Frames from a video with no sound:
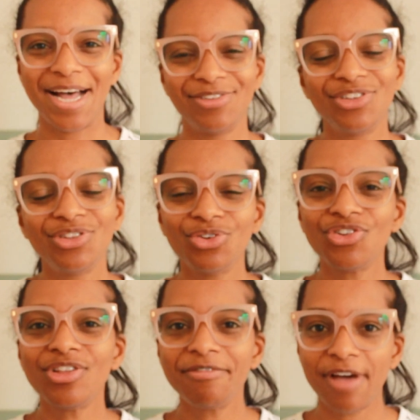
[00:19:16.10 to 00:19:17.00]
So those
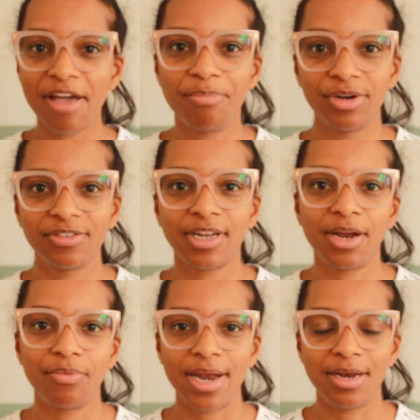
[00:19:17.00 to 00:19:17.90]
are the five books that I
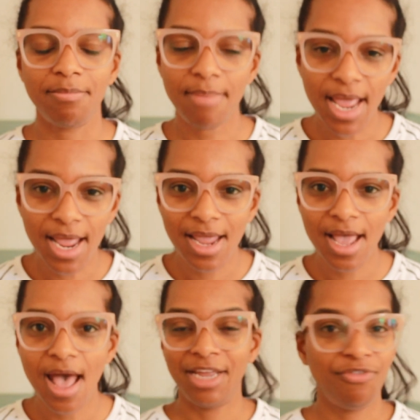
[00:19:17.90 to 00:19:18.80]
read in
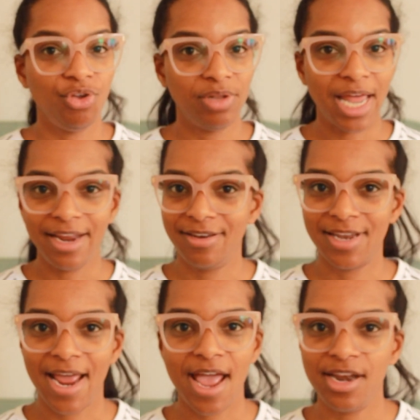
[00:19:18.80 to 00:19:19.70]
May. If you liked
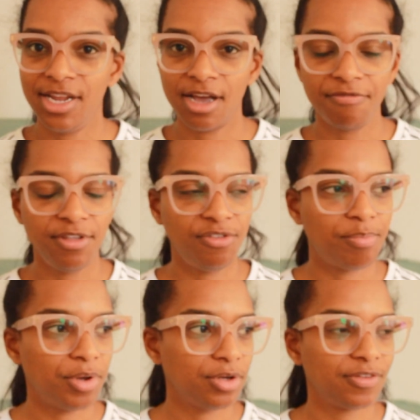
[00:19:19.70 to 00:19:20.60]
any of these
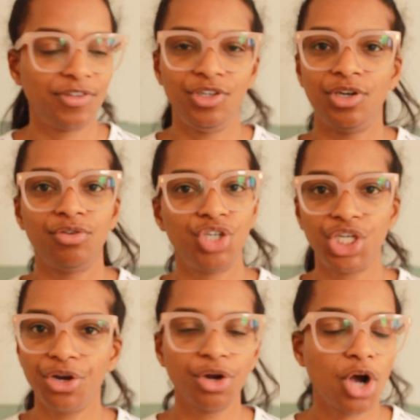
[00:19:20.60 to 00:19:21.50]
books, you know,
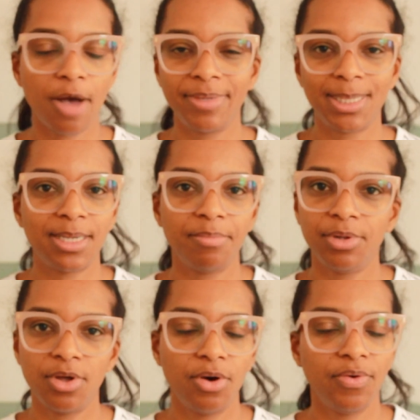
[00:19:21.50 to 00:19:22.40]
share your comments down
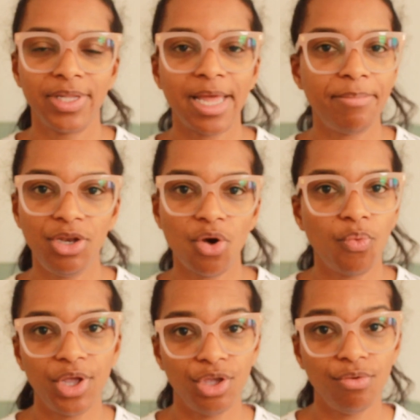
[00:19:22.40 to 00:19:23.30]
below and let me know
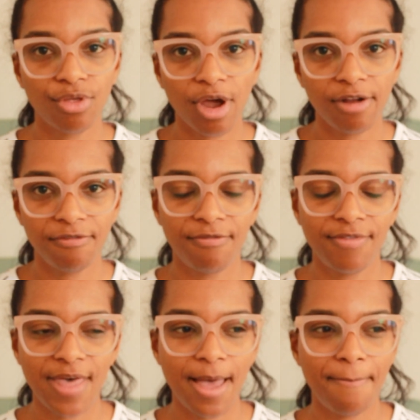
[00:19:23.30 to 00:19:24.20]
what you thought of
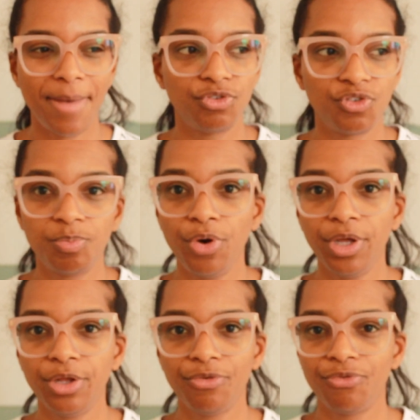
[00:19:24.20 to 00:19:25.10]
them.
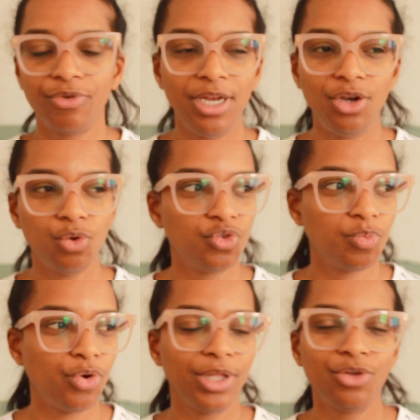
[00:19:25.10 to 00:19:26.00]
Spoiler free, no
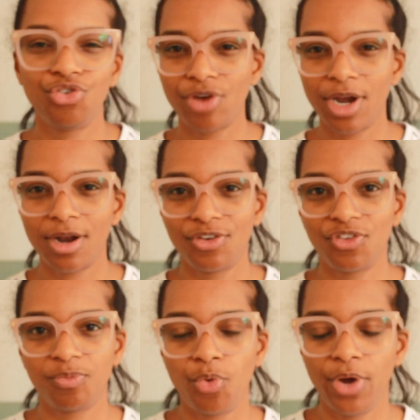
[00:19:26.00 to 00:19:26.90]
spoilers. Try not to
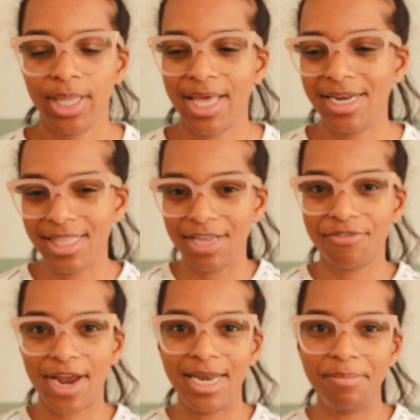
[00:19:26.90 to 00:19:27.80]
spoil anything
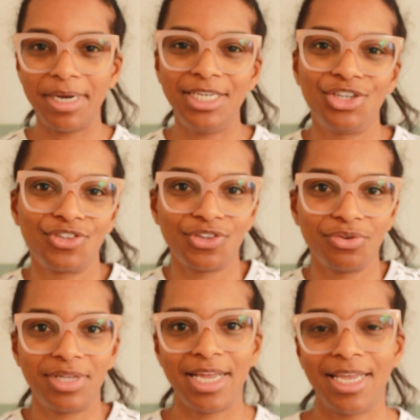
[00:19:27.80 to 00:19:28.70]
for anybody just so
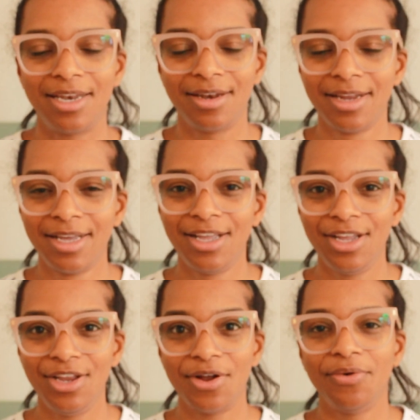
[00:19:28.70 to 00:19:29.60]
they can,
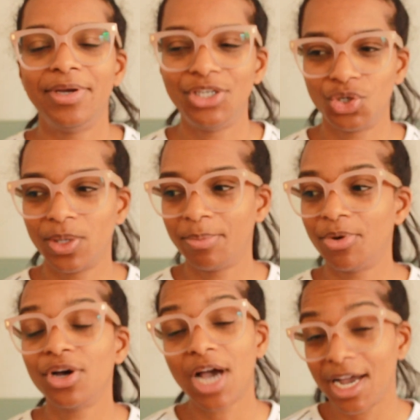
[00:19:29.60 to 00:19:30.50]
you know, enjoy the
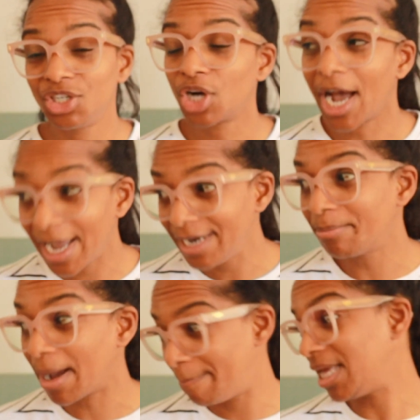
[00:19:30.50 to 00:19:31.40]
book. I tried
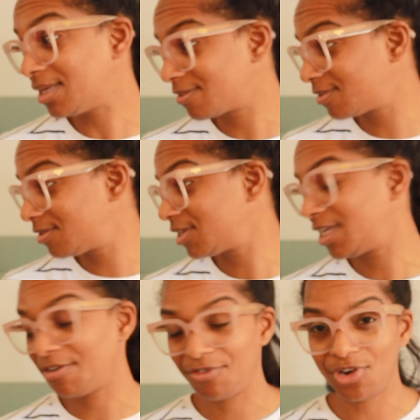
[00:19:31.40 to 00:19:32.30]
my best to
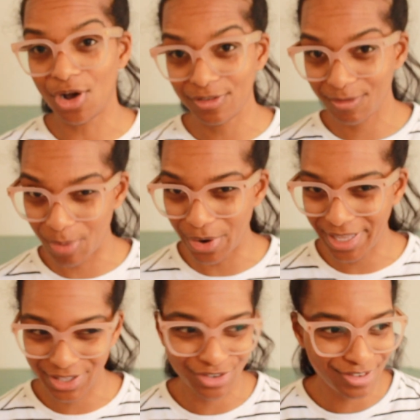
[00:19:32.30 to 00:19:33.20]
give
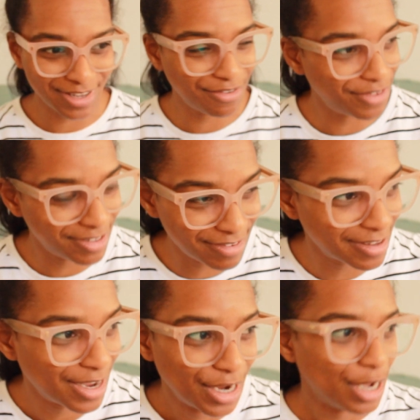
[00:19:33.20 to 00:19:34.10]
non-spoilers if it's
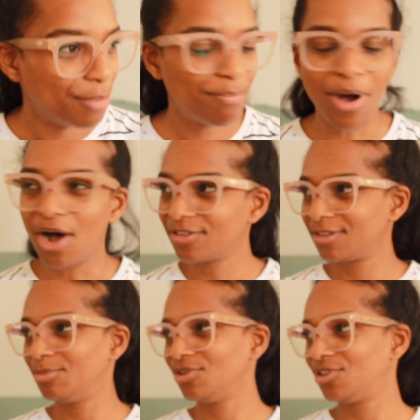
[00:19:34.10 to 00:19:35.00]

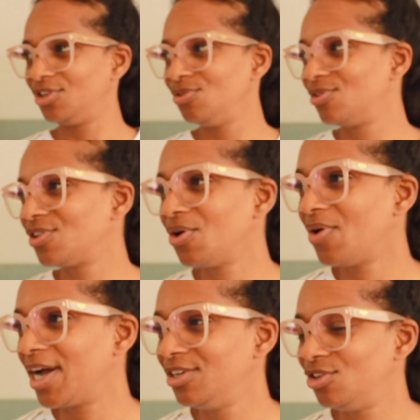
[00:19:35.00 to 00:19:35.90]
possible to do so.
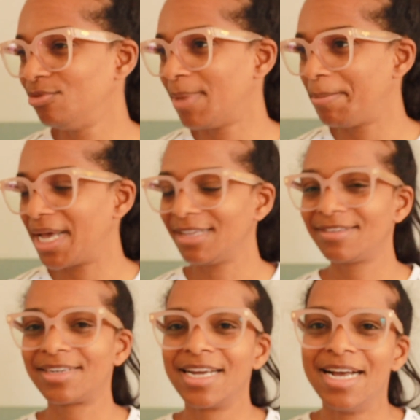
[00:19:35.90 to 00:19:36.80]
I do my
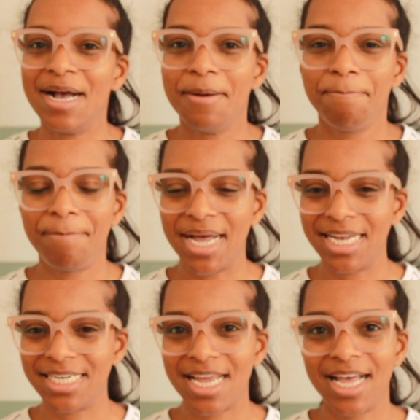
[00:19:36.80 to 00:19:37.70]
best.
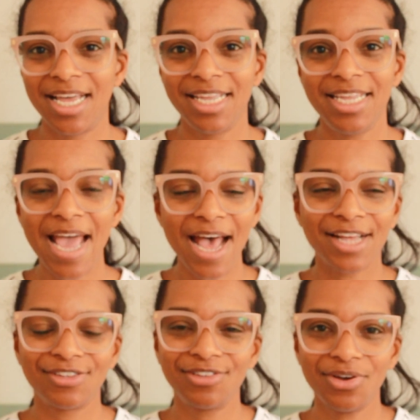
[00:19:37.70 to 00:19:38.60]
But
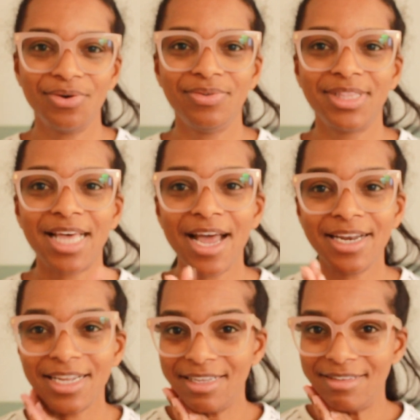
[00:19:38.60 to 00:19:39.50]
yeah, so
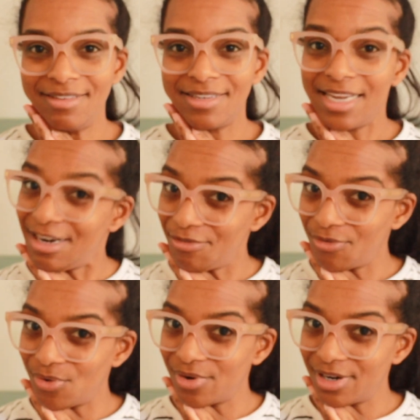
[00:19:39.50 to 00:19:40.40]
that is it
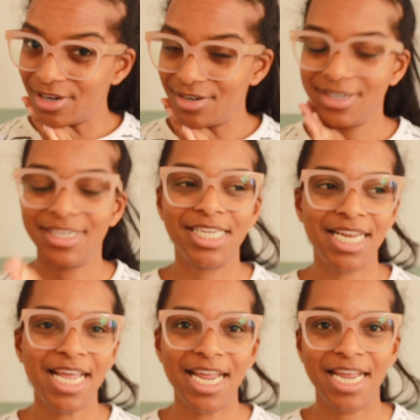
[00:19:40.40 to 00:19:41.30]
for
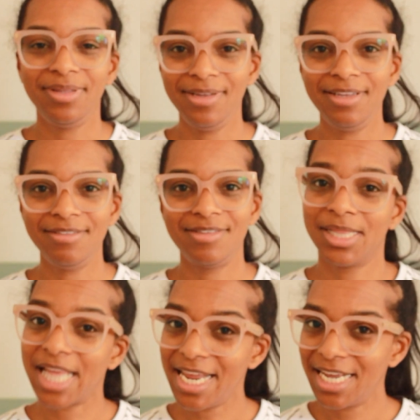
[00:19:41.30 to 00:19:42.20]
today. Please
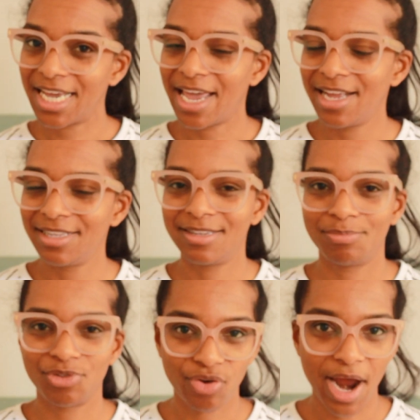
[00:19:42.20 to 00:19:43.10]
like and
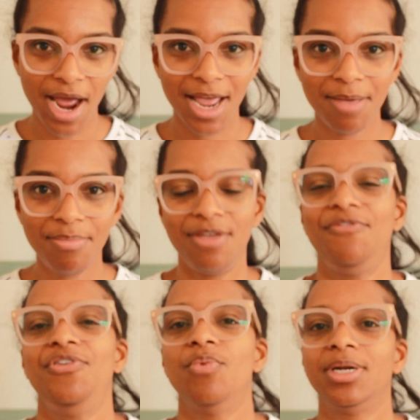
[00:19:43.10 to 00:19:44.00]
subscribe
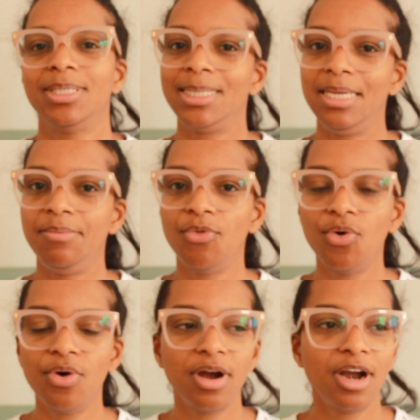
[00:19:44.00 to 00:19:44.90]
if you want to see
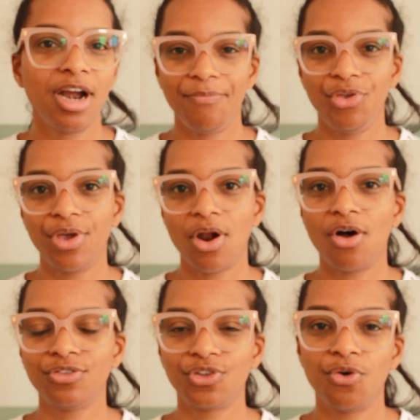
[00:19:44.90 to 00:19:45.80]
more. You can
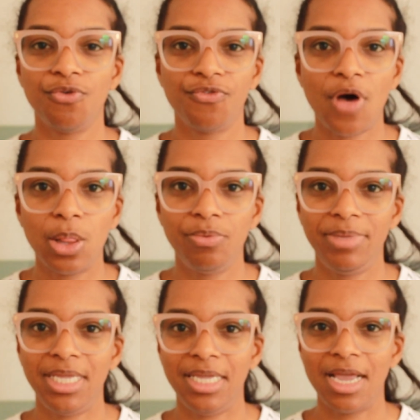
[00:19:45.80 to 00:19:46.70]
also follow
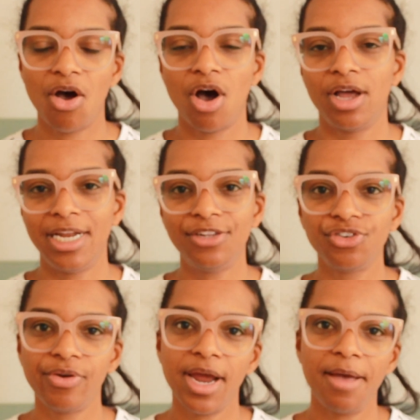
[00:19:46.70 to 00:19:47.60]
me on
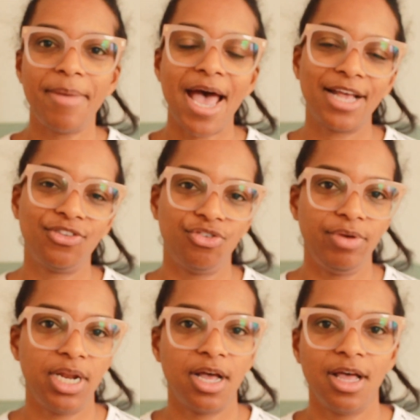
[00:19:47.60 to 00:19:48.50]
Instagram at
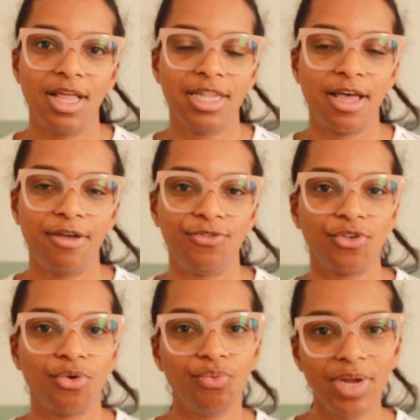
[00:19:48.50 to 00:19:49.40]
Serena Loves
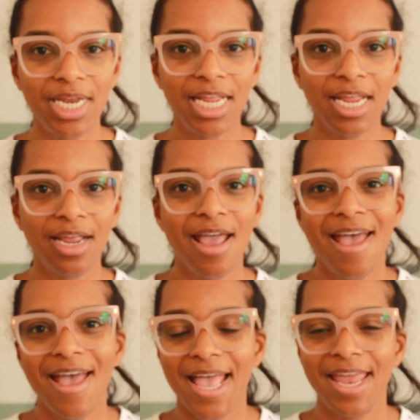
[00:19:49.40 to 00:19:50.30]
Reading,
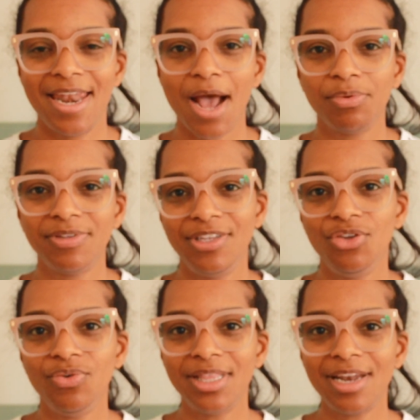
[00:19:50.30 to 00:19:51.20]
and I will see
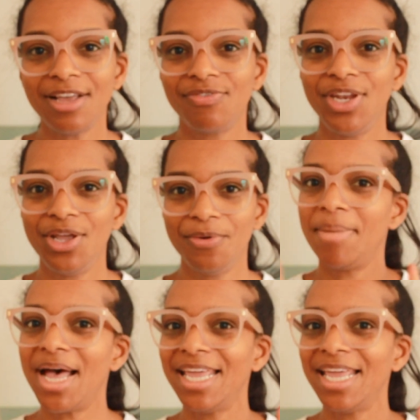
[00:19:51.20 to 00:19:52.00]
you in the next video.